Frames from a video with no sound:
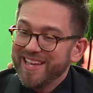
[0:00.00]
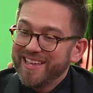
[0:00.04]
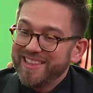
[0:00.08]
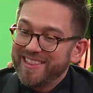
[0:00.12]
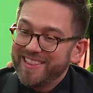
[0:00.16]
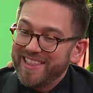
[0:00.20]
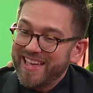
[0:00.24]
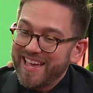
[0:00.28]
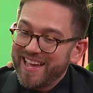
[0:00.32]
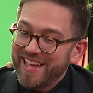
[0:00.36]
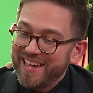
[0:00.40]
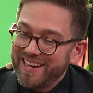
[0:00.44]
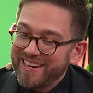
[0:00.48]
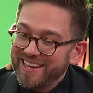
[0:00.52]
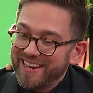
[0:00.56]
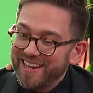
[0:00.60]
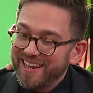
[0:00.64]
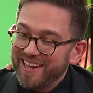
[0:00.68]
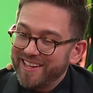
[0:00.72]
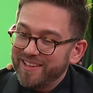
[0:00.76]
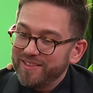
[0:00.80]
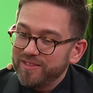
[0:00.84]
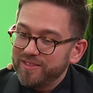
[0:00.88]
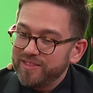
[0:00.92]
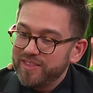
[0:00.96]
that
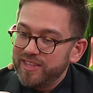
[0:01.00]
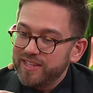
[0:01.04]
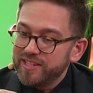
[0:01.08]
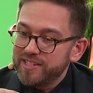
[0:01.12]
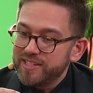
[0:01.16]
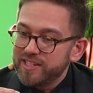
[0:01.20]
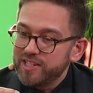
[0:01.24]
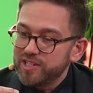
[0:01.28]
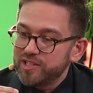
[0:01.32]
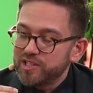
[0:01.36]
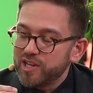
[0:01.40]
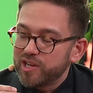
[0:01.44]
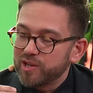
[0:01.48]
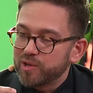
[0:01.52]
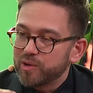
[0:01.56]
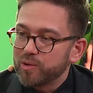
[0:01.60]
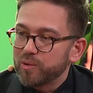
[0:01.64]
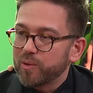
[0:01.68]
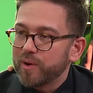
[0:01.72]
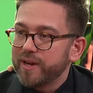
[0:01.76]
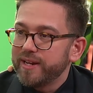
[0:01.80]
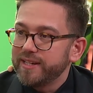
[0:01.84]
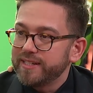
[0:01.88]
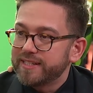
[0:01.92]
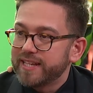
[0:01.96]
this is a
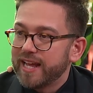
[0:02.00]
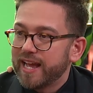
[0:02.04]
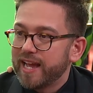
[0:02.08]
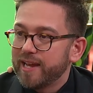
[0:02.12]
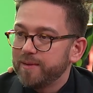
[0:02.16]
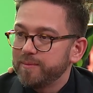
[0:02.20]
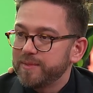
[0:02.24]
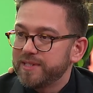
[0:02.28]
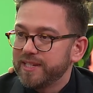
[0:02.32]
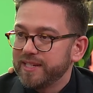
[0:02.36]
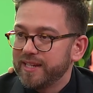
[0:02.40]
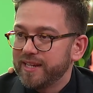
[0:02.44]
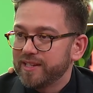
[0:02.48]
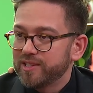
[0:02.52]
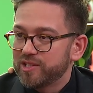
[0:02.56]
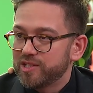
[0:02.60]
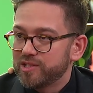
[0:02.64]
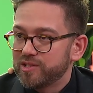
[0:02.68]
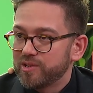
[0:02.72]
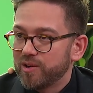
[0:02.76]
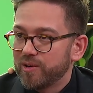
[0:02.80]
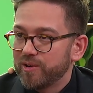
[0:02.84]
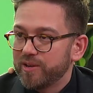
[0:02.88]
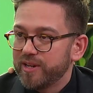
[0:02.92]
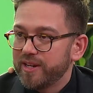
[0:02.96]
great time to get
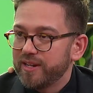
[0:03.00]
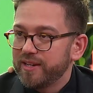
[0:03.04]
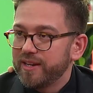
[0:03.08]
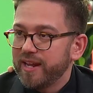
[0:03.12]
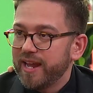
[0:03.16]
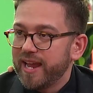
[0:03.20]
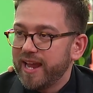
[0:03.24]
started,